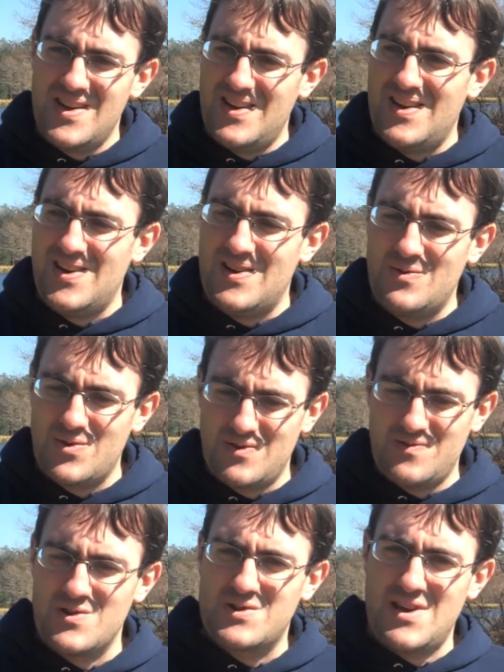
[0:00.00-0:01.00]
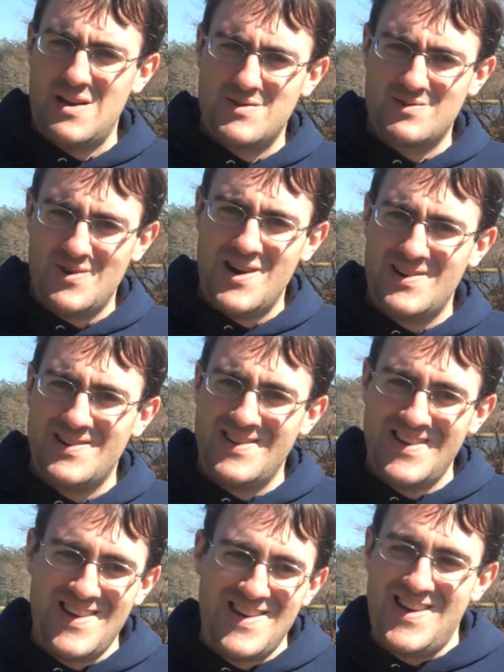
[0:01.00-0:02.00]
uh, for the first time as well.
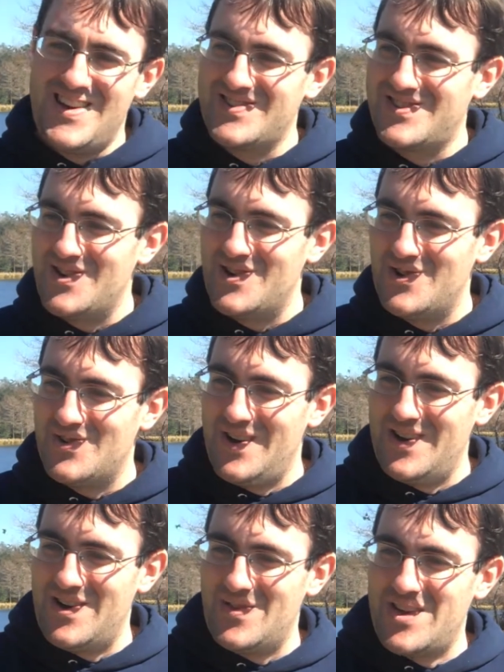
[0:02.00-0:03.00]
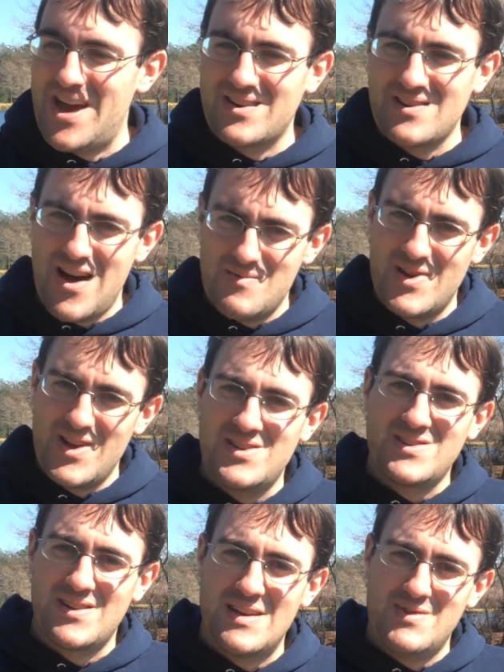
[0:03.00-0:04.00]
And so uh, that
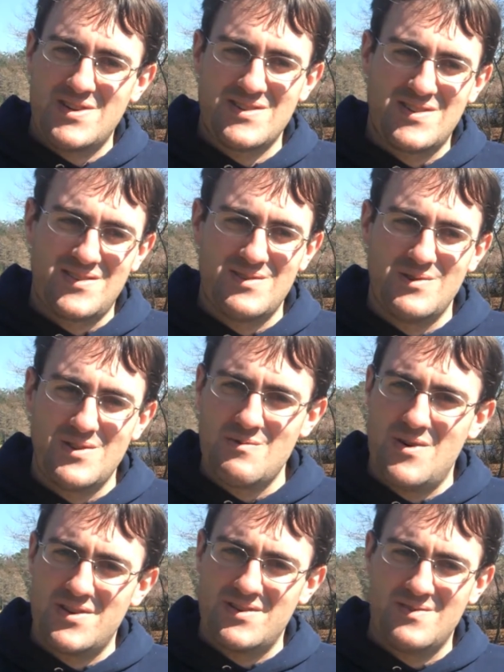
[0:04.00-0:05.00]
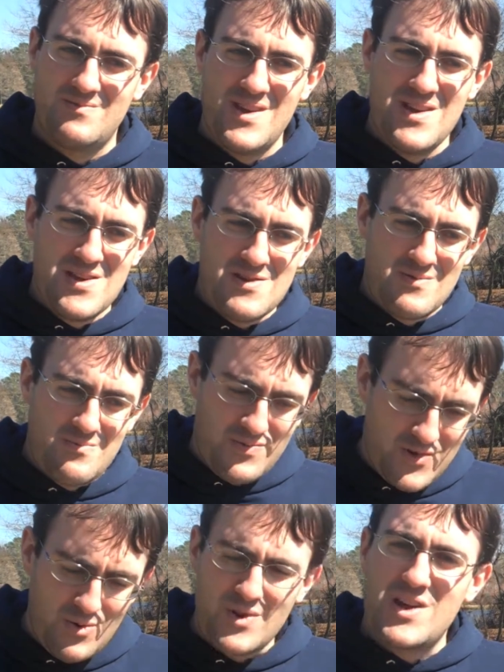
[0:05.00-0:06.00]
combination led me to, to really want to
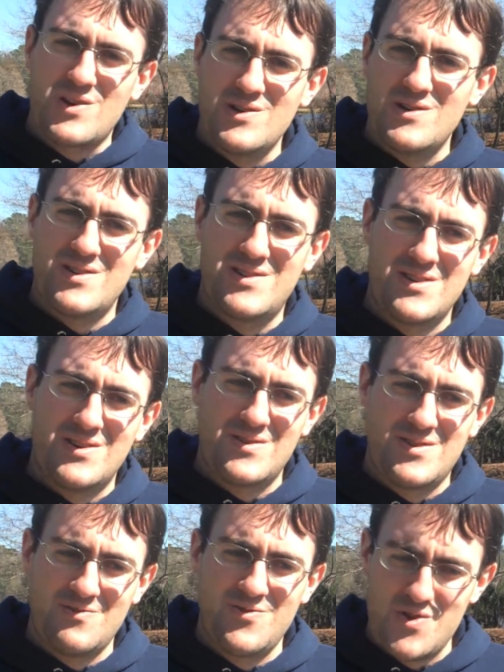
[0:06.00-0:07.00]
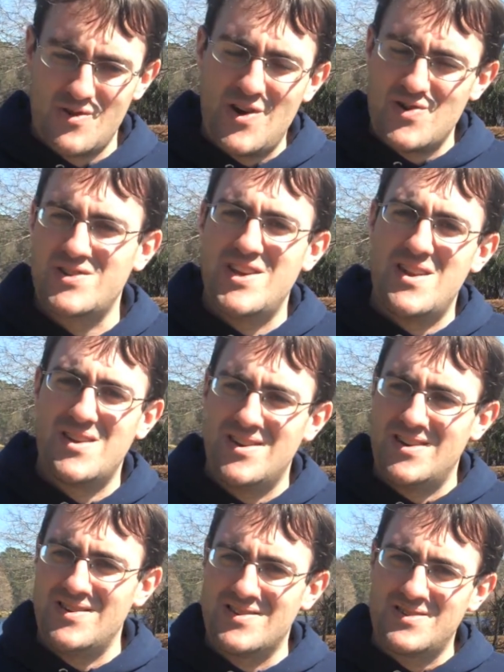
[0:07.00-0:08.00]
do what I could to, to further understanding
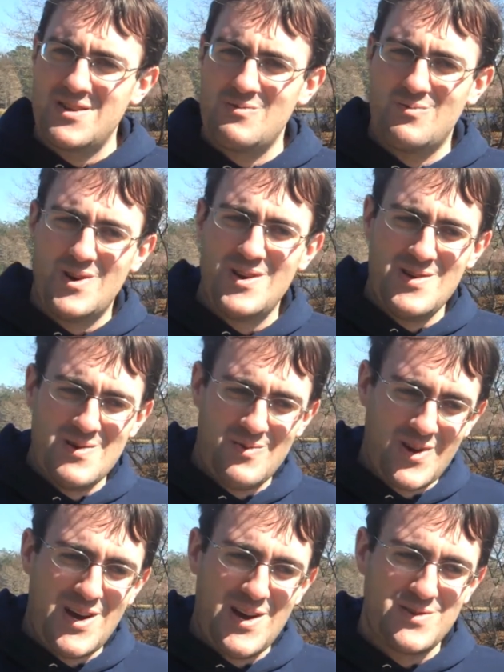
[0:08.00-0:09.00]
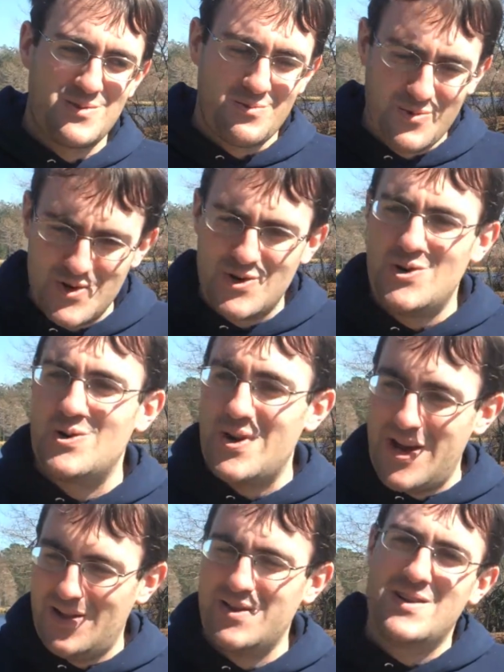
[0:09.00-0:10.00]
and, and see what, what kinds of real
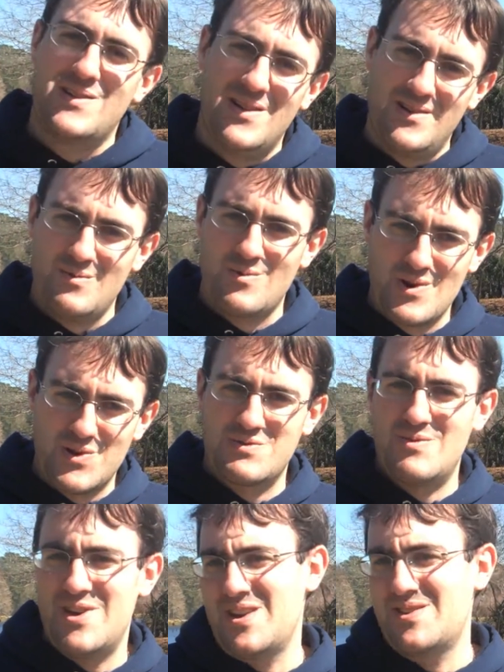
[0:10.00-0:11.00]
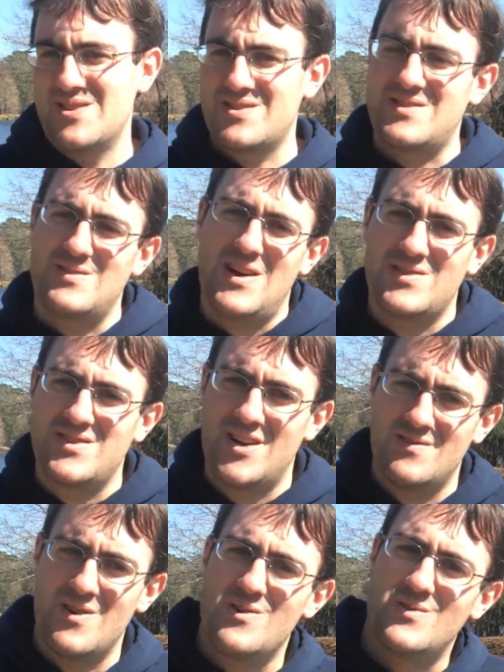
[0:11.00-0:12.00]
alien worlds may exist outside
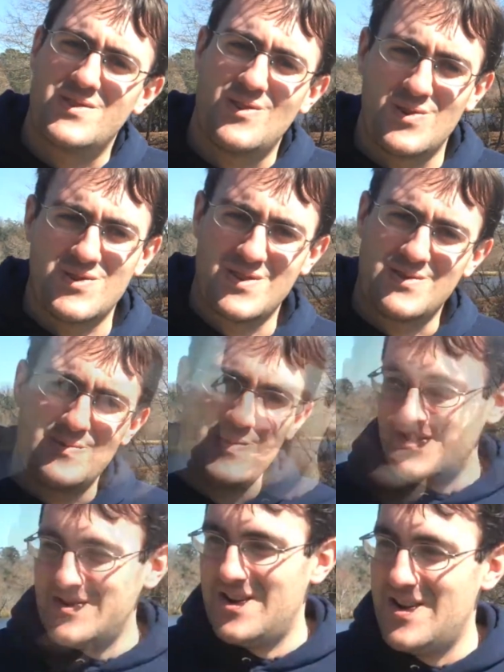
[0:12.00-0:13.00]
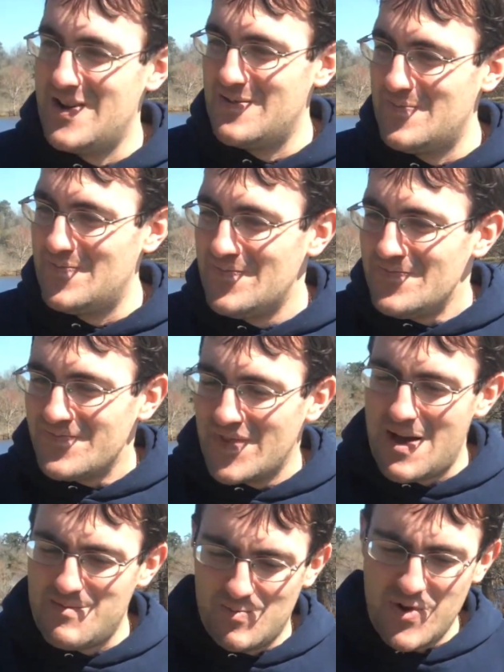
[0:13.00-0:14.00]
of our own solar system. Well, um,
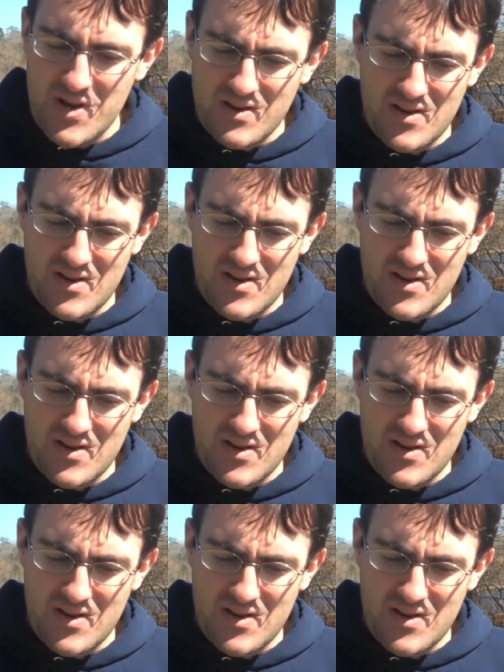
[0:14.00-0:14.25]
I'm a big